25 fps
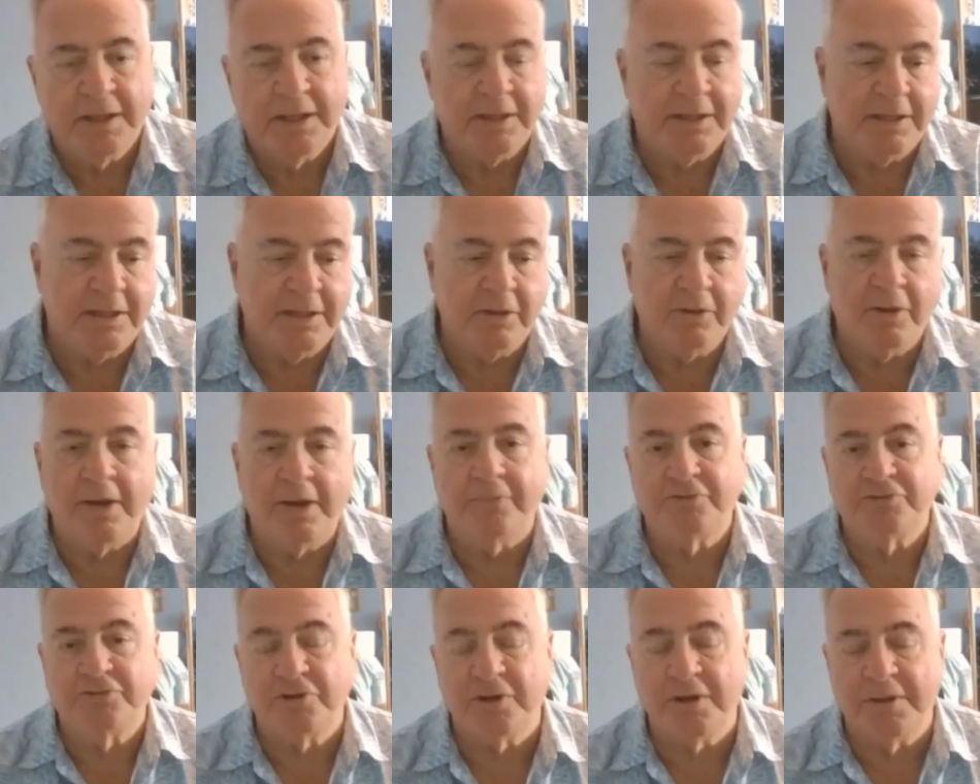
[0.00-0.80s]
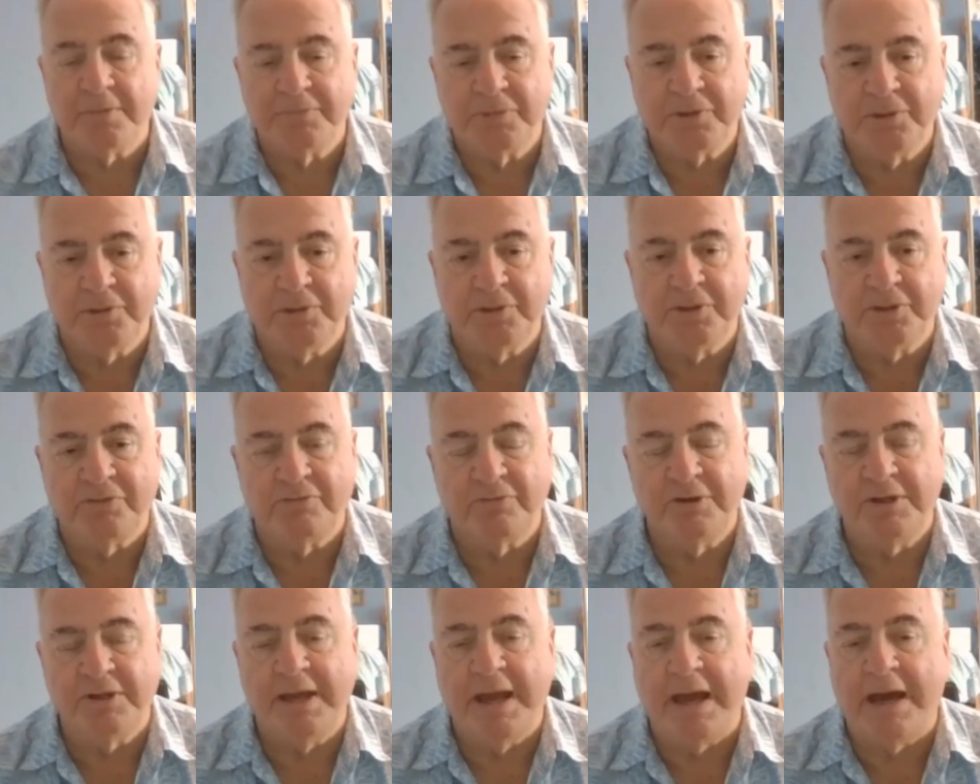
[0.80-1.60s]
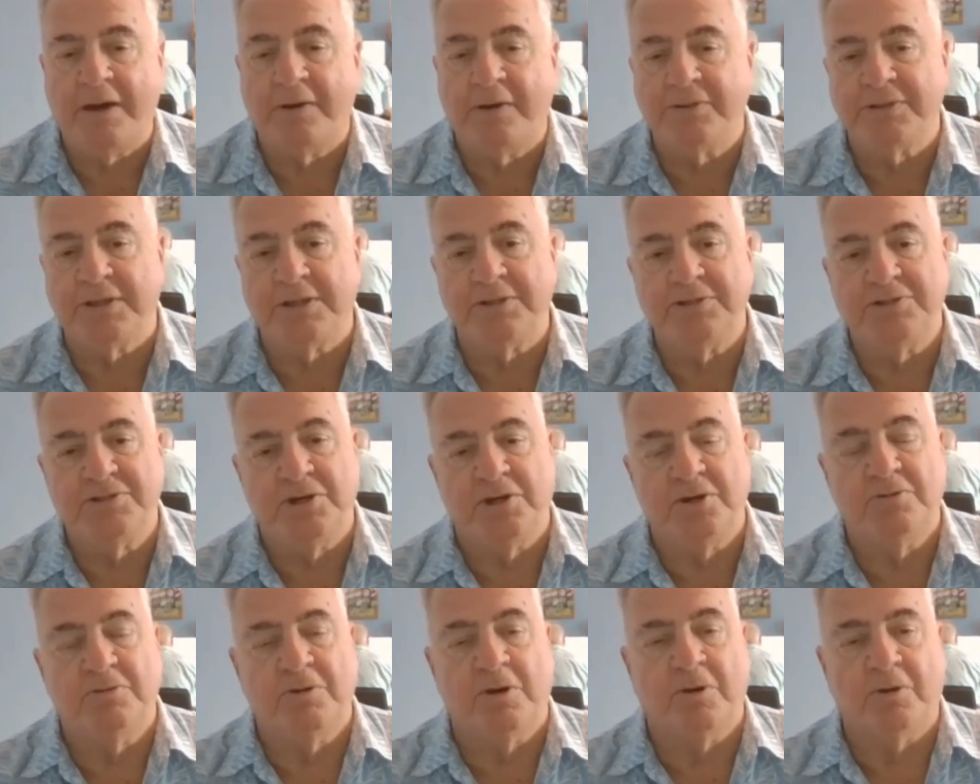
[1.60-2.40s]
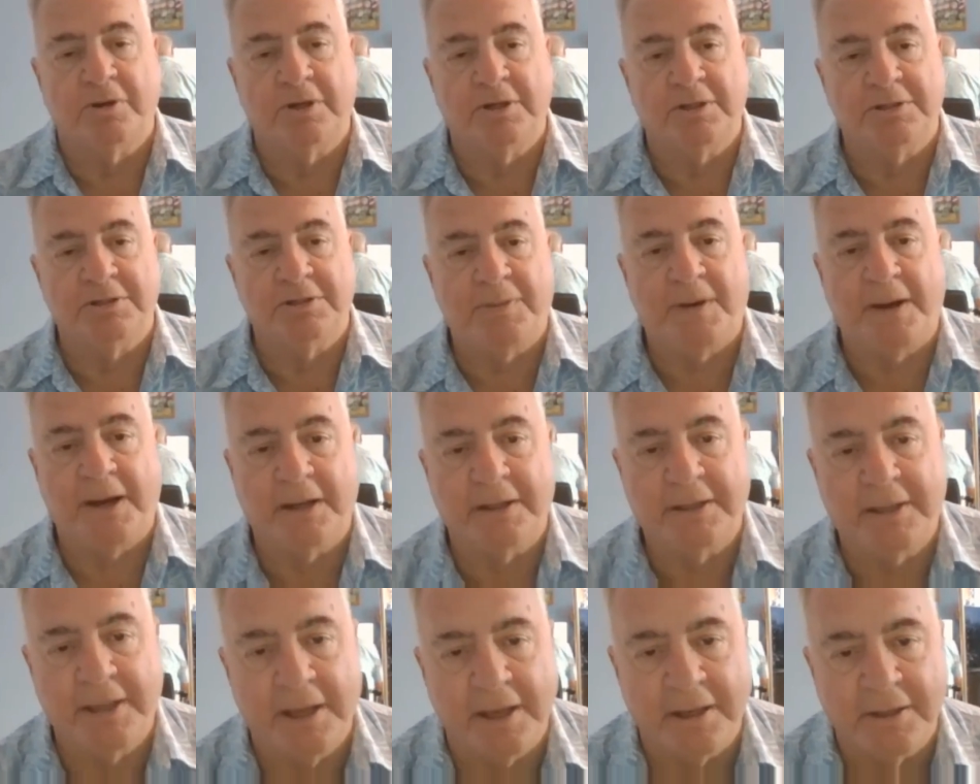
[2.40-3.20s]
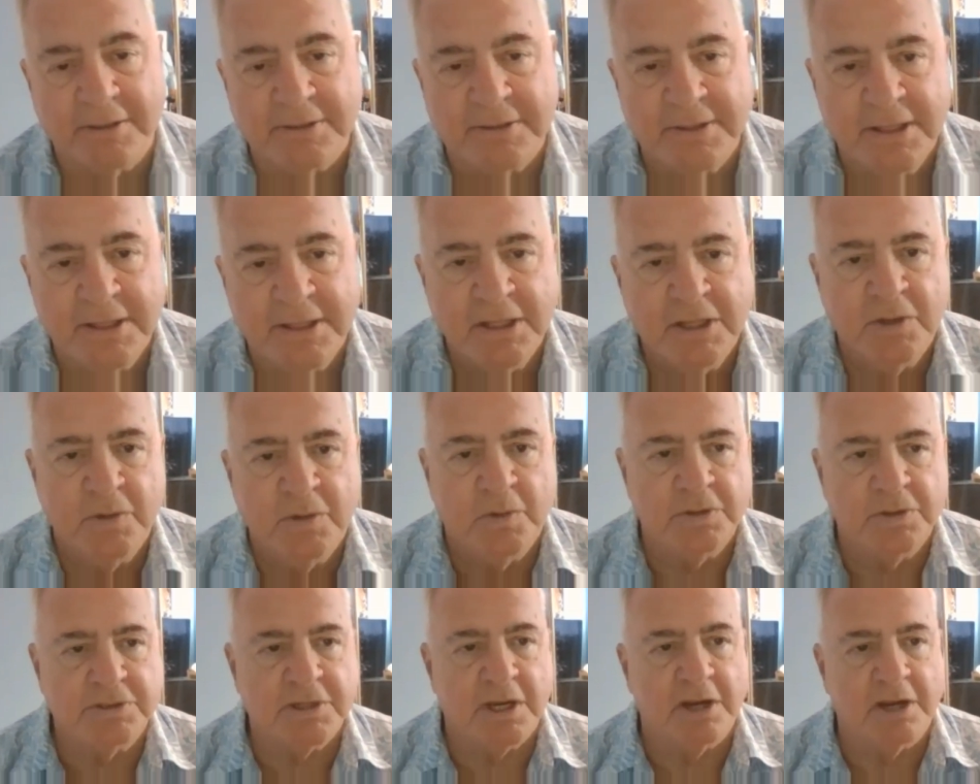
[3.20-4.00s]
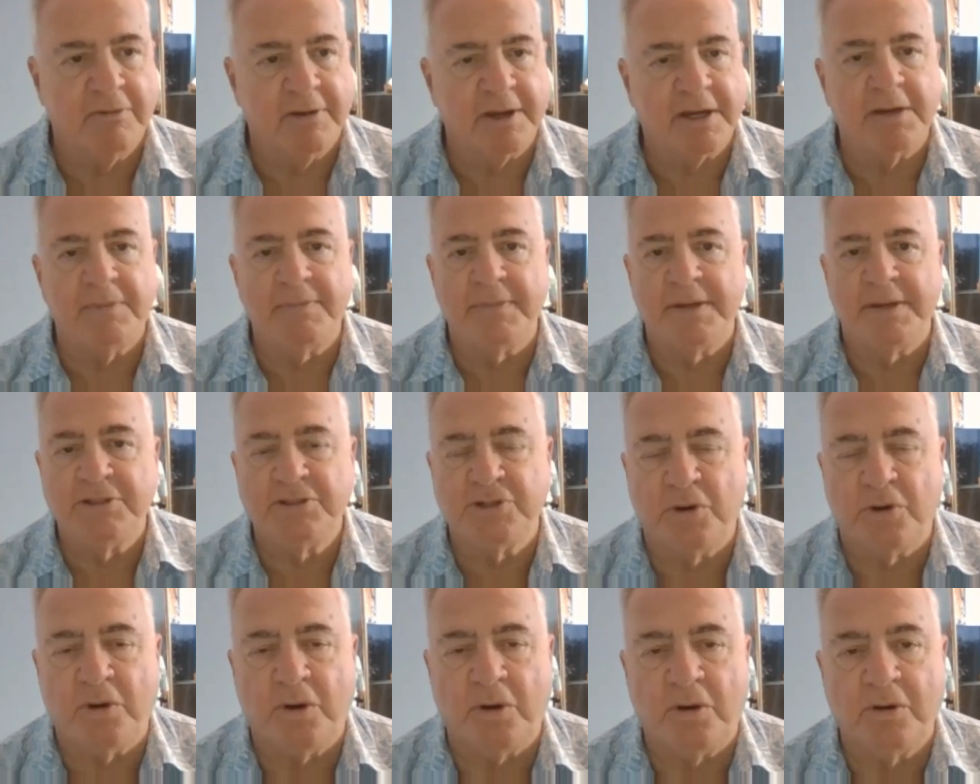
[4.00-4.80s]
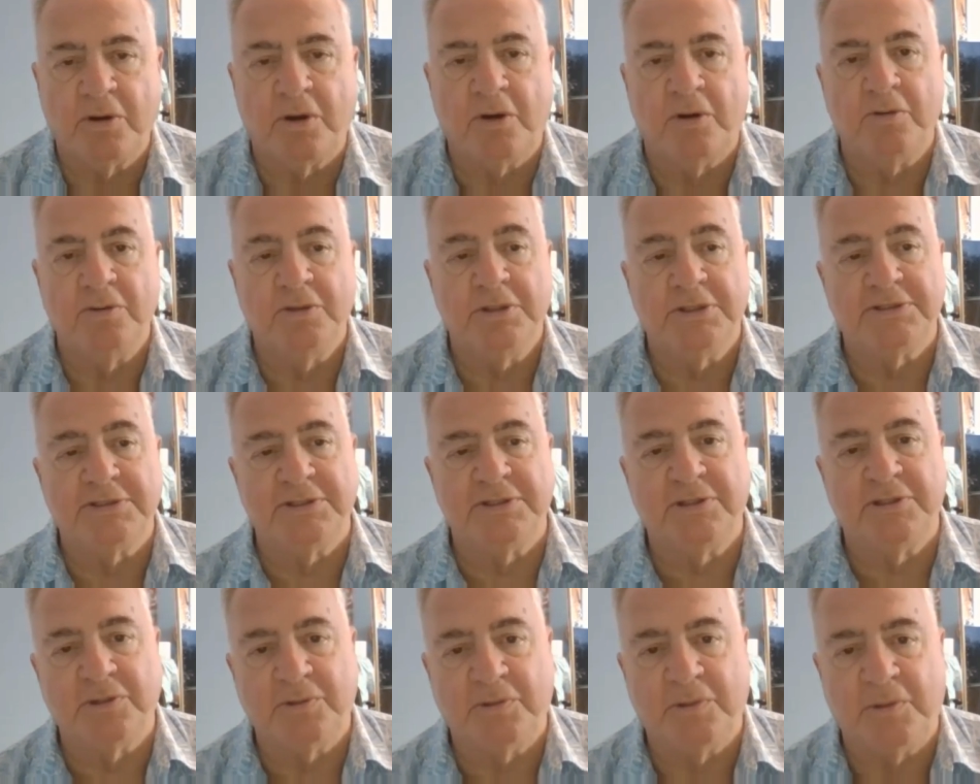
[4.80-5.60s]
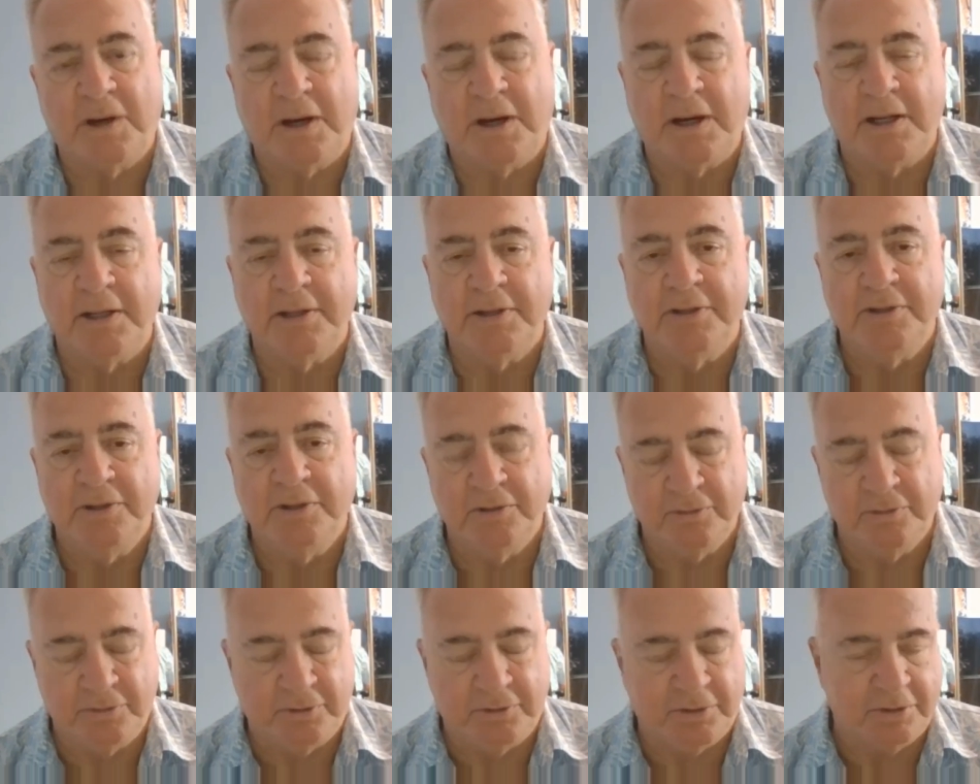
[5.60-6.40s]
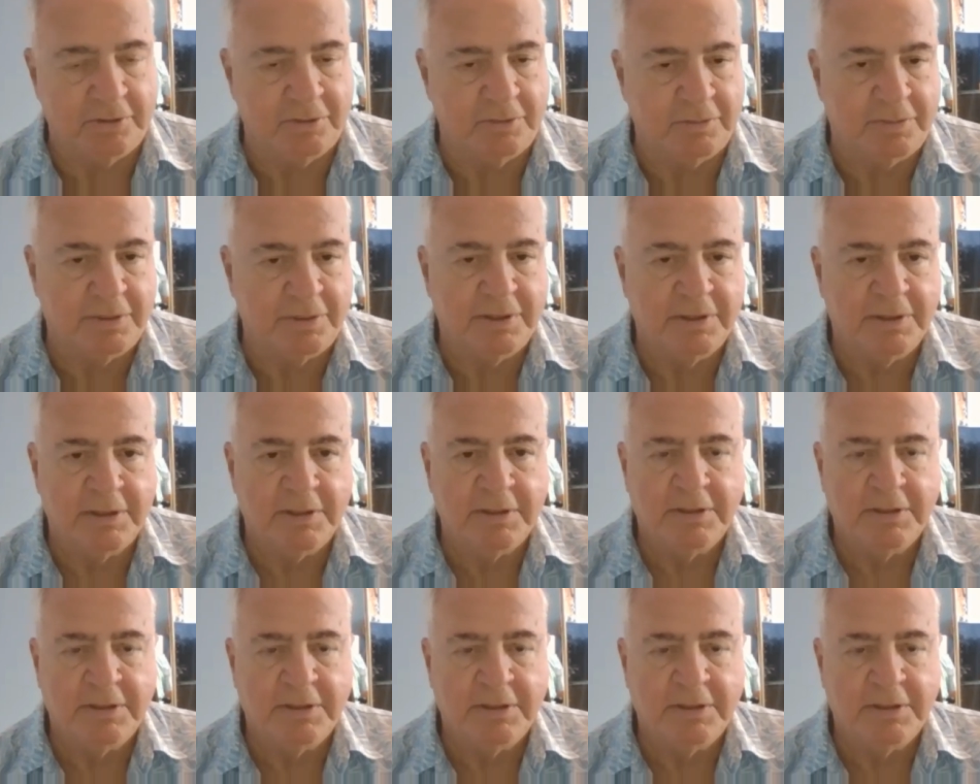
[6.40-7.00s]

And here you have Trump doing 3 hours on Joe Rogan's podcast, which I recommend you all go listen to on YouTube.